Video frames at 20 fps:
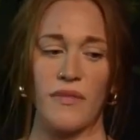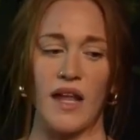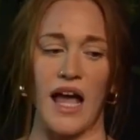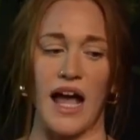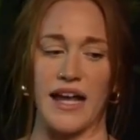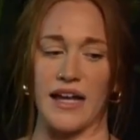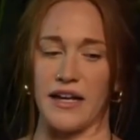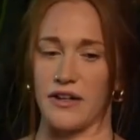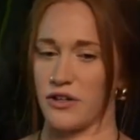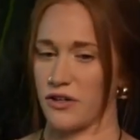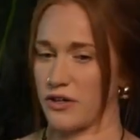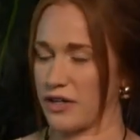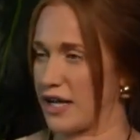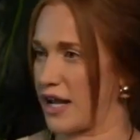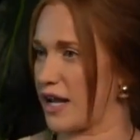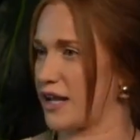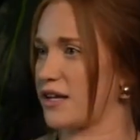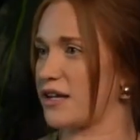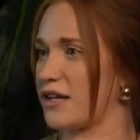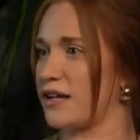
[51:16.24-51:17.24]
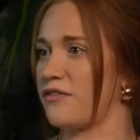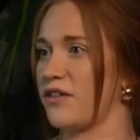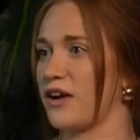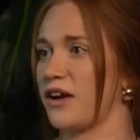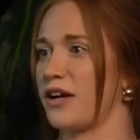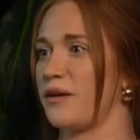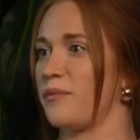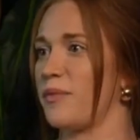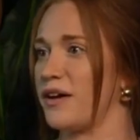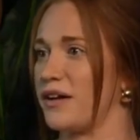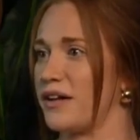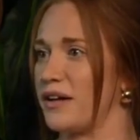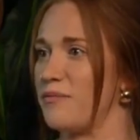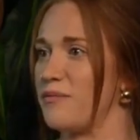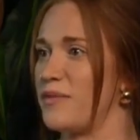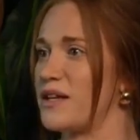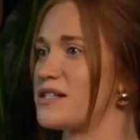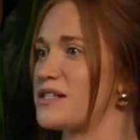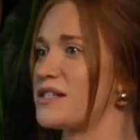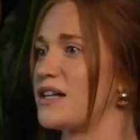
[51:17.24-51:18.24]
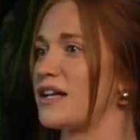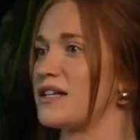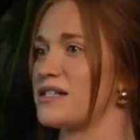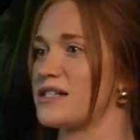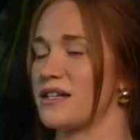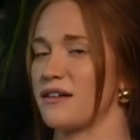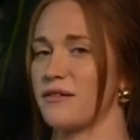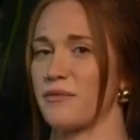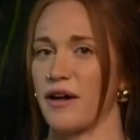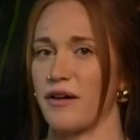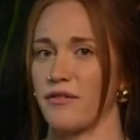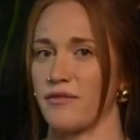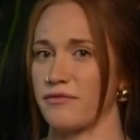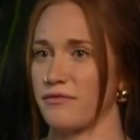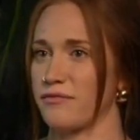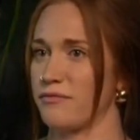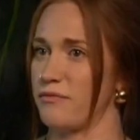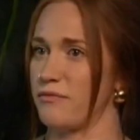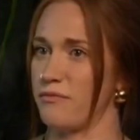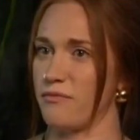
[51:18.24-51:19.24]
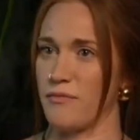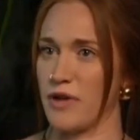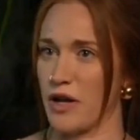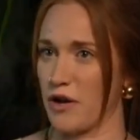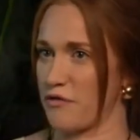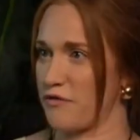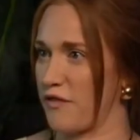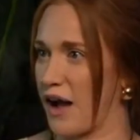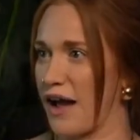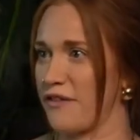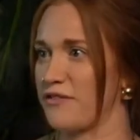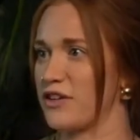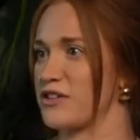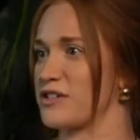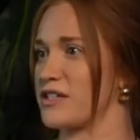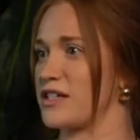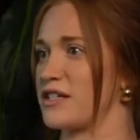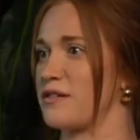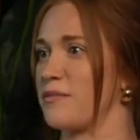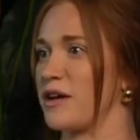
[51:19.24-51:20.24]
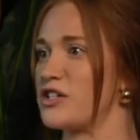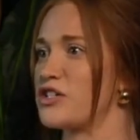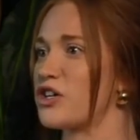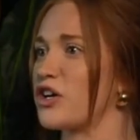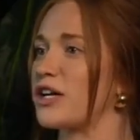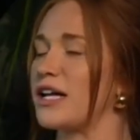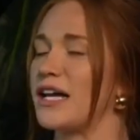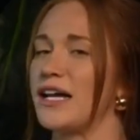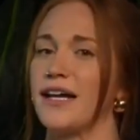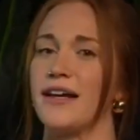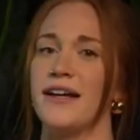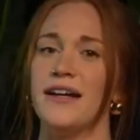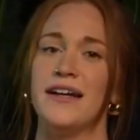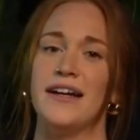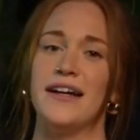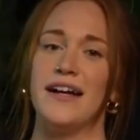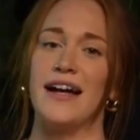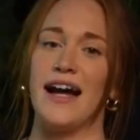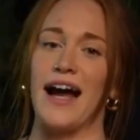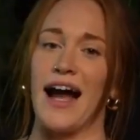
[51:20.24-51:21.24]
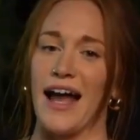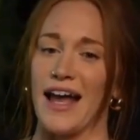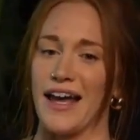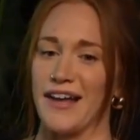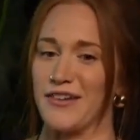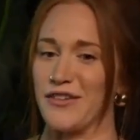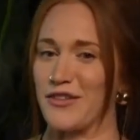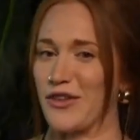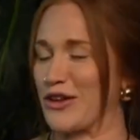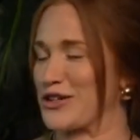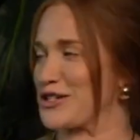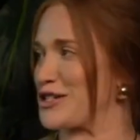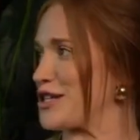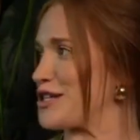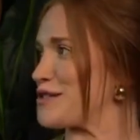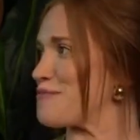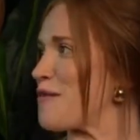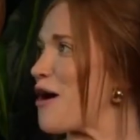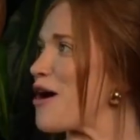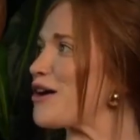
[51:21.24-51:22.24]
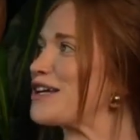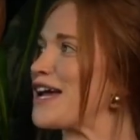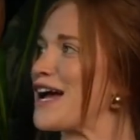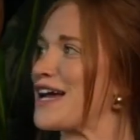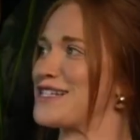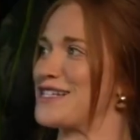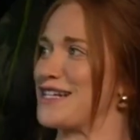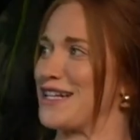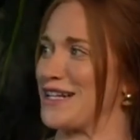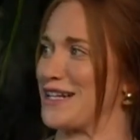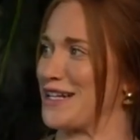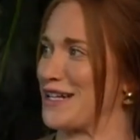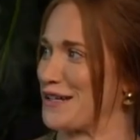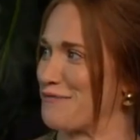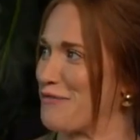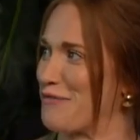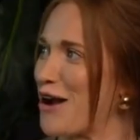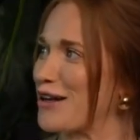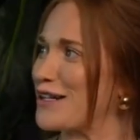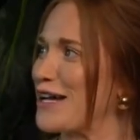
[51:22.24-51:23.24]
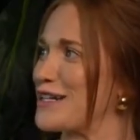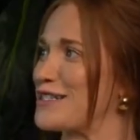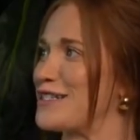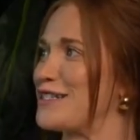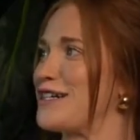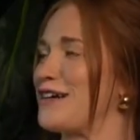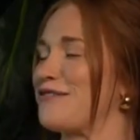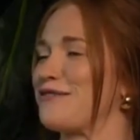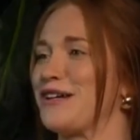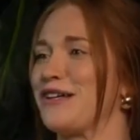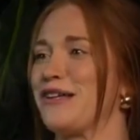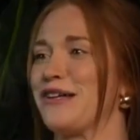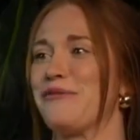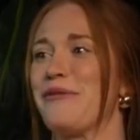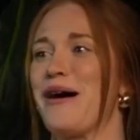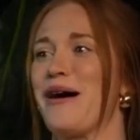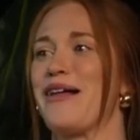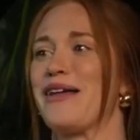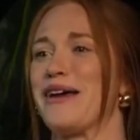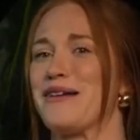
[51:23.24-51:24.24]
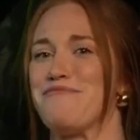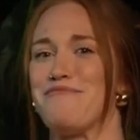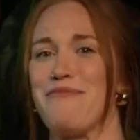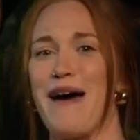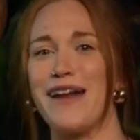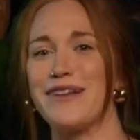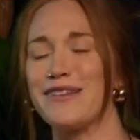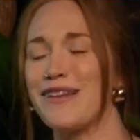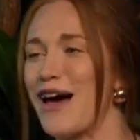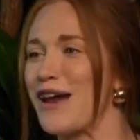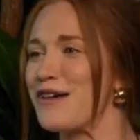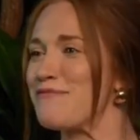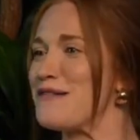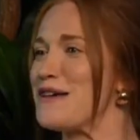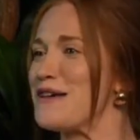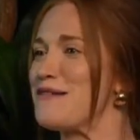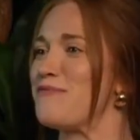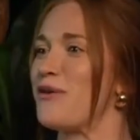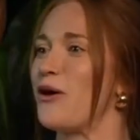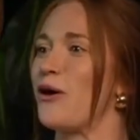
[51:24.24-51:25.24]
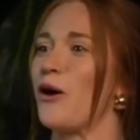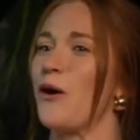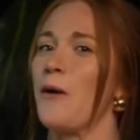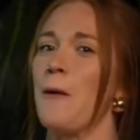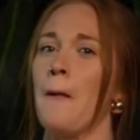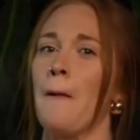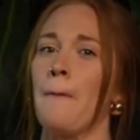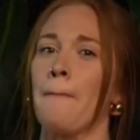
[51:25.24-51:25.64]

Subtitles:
I had created a very abundant business, and about 5 years into my journey, I had launched this podcast, and the podcast had done really well. I'd met a lot of people,